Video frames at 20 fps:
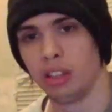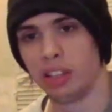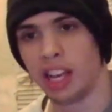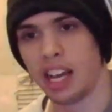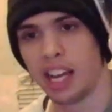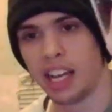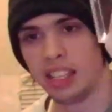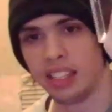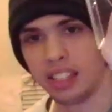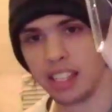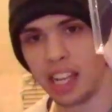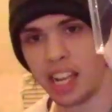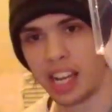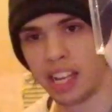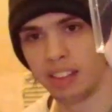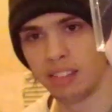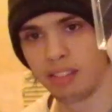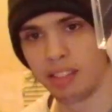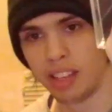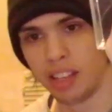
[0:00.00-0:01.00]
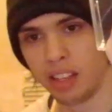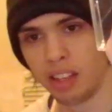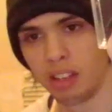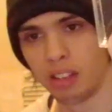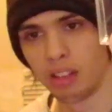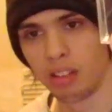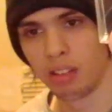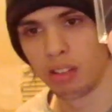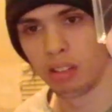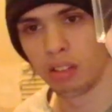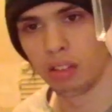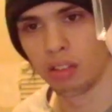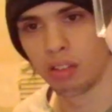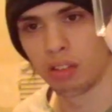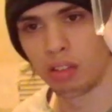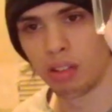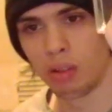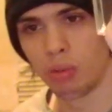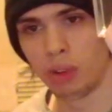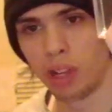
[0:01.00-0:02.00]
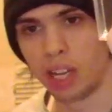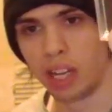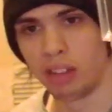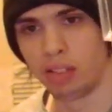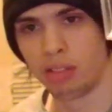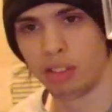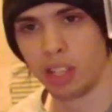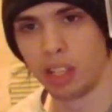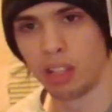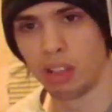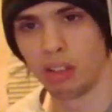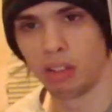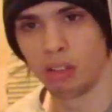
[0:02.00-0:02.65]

That is nasty. So nasty.